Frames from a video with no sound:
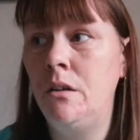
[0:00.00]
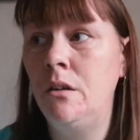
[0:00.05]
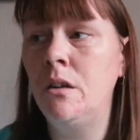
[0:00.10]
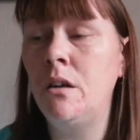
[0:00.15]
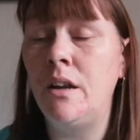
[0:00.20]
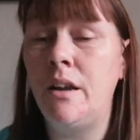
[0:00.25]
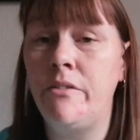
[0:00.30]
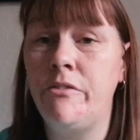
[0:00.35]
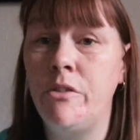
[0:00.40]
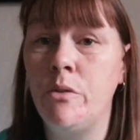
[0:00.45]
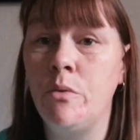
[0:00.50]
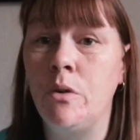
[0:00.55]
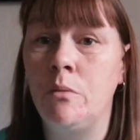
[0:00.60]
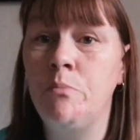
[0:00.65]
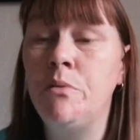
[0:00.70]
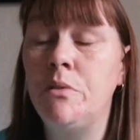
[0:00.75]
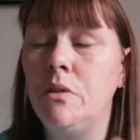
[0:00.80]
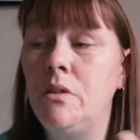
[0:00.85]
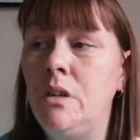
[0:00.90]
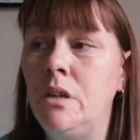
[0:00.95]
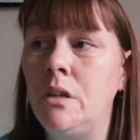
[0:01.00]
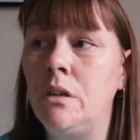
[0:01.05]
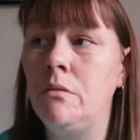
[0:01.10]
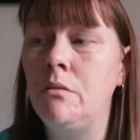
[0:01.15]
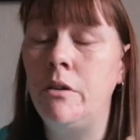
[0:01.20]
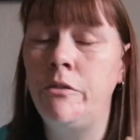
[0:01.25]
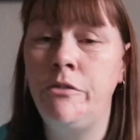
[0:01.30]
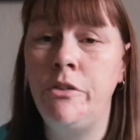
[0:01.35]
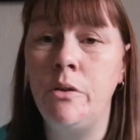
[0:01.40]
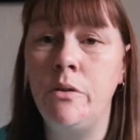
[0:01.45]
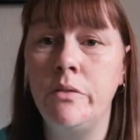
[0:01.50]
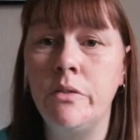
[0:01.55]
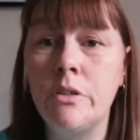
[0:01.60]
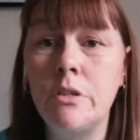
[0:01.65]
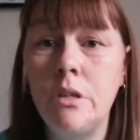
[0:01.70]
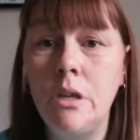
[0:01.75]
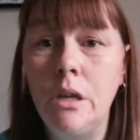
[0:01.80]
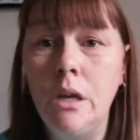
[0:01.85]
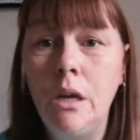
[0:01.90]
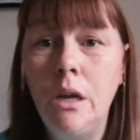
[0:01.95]
not everyone, but you know, a few of
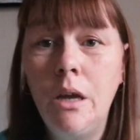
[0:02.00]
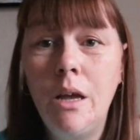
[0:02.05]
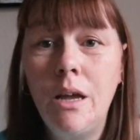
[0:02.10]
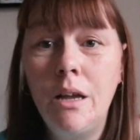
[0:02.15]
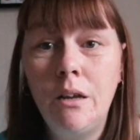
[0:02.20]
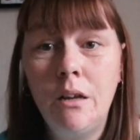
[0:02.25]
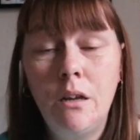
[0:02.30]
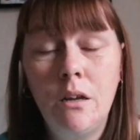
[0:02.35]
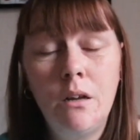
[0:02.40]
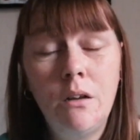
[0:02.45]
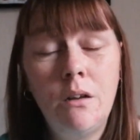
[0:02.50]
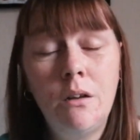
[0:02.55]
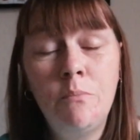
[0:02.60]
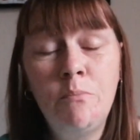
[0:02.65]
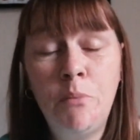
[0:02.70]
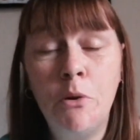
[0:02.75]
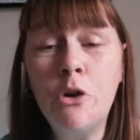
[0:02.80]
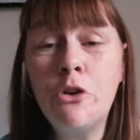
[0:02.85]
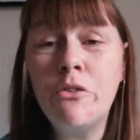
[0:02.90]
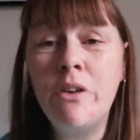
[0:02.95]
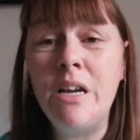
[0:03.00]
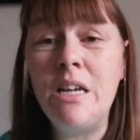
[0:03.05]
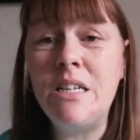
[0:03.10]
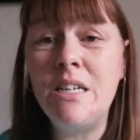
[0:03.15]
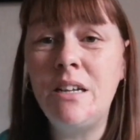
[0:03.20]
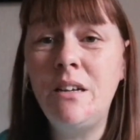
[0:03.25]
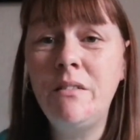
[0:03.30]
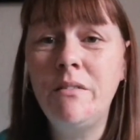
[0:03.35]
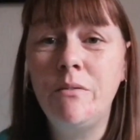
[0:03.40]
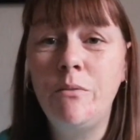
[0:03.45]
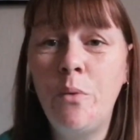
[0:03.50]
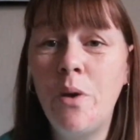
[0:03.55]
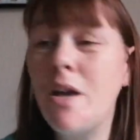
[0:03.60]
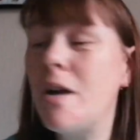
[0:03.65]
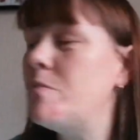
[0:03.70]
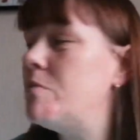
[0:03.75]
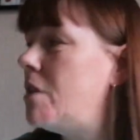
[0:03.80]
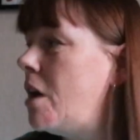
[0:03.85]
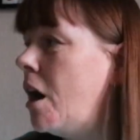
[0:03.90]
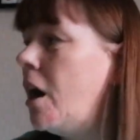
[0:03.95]
us. Book reading,
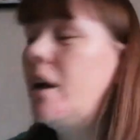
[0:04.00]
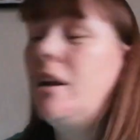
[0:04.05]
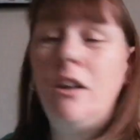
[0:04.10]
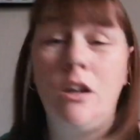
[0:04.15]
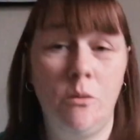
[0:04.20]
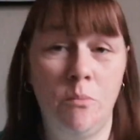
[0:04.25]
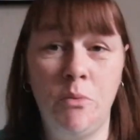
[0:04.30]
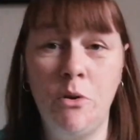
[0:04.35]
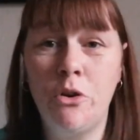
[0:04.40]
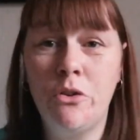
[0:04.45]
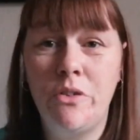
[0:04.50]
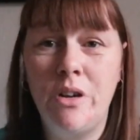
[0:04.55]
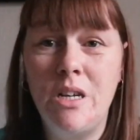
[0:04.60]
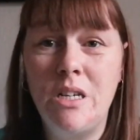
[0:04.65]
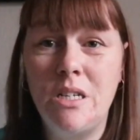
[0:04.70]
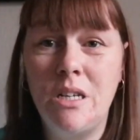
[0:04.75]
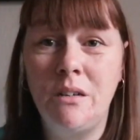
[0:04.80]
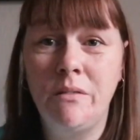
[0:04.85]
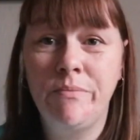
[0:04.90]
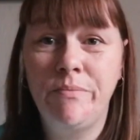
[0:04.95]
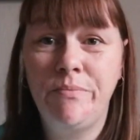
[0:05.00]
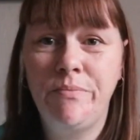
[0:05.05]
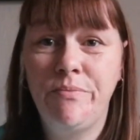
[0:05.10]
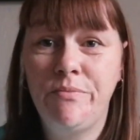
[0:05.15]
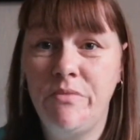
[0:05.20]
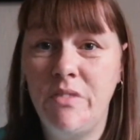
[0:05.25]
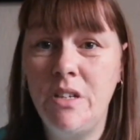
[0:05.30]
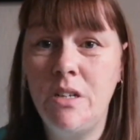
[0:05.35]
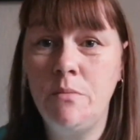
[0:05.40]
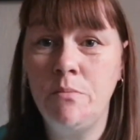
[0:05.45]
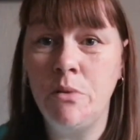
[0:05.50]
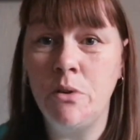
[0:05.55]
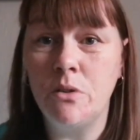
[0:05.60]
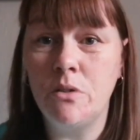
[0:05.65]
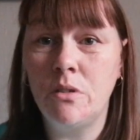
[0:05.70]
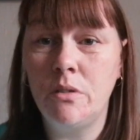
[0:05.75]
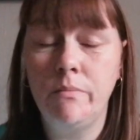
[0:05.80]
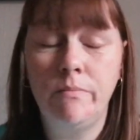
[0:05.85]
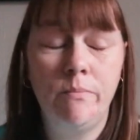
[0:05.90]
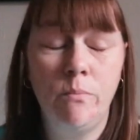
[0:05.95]
I like book reading
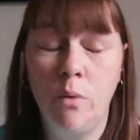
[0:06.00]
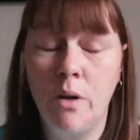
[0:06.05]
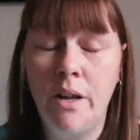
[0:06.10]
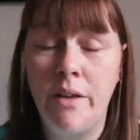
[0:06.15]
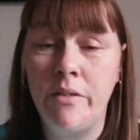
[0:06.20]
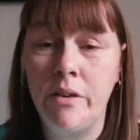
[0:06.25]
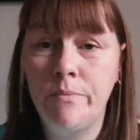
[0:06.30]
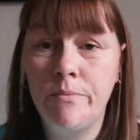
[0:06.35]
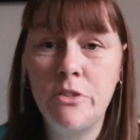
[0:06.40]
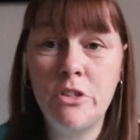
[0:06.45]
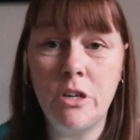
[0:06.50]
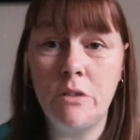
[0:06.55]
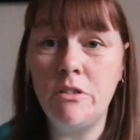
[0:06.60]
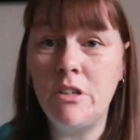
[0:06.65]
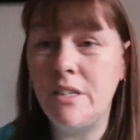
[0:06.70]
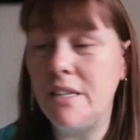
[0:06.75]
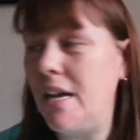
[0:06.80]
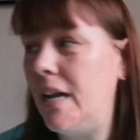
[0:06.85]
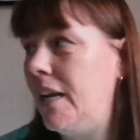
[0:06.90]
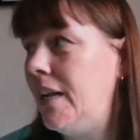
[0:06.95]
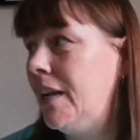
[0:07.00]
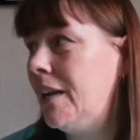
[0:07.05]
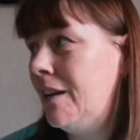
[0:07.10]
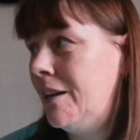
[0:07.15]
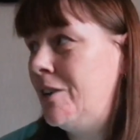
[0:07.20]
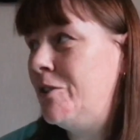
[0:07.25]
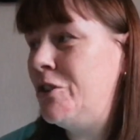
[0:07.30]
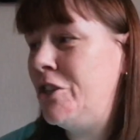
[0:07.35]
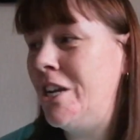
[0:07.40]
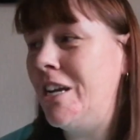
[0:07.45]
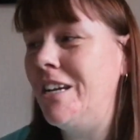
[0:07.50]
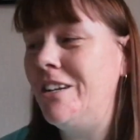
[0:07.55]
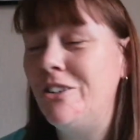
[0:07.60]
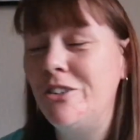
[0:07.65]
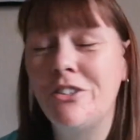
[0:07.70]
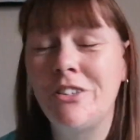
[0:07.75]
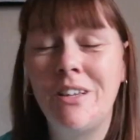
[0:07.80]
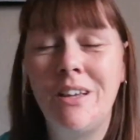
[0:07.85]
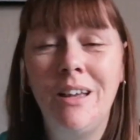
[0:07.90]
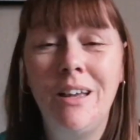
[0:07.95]
books, whatever. So does Ellie, I know she
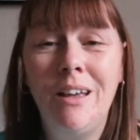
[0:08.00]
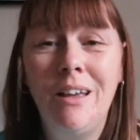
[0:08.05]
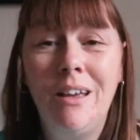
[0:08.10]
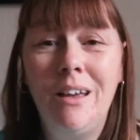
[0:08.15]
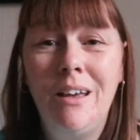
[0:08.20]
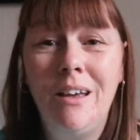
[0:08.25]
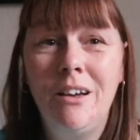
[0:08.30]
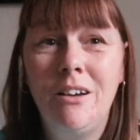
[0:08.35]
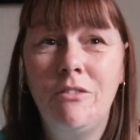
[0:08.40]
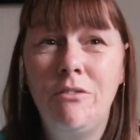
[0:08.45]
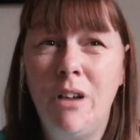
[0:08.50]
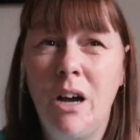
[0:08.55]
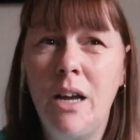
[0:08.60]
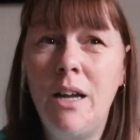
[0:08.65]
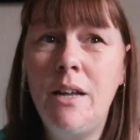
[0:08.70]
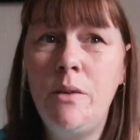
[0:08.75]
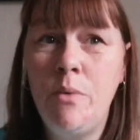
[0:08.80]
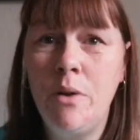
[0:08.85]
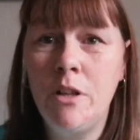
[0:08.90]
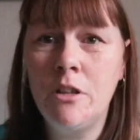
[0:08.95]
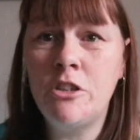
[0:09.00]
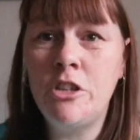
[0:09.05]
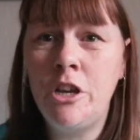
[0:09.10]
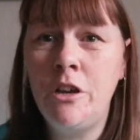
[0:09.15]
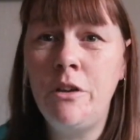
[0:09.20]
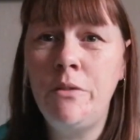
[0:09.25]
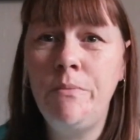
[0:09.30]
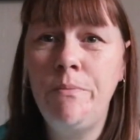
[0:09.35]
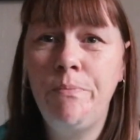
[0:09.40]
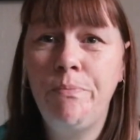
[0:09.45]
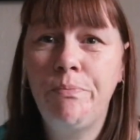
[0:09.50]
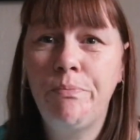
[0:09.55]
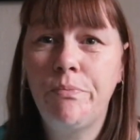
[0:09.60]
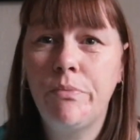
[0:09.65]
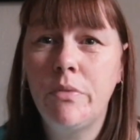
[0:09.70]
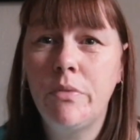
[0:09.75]
does. Riley will too.